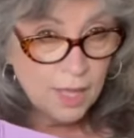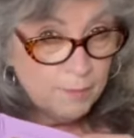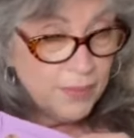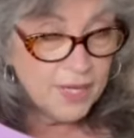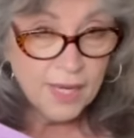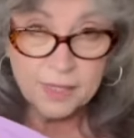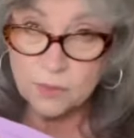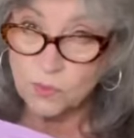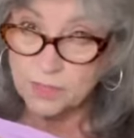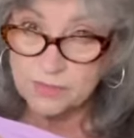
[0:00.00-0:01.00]
But I can
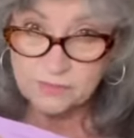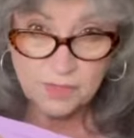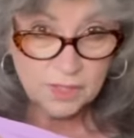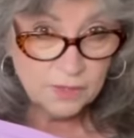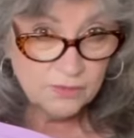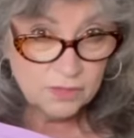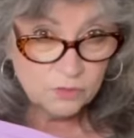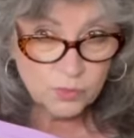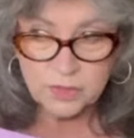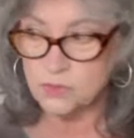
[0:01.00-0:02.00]
wear this in the
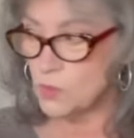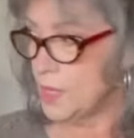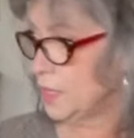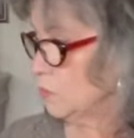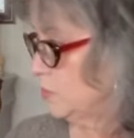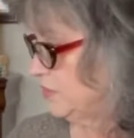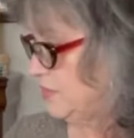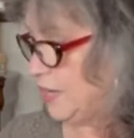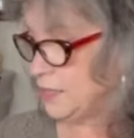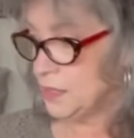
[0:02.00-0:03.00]
spring as well with
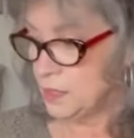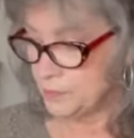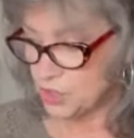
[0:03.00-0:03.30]
that um,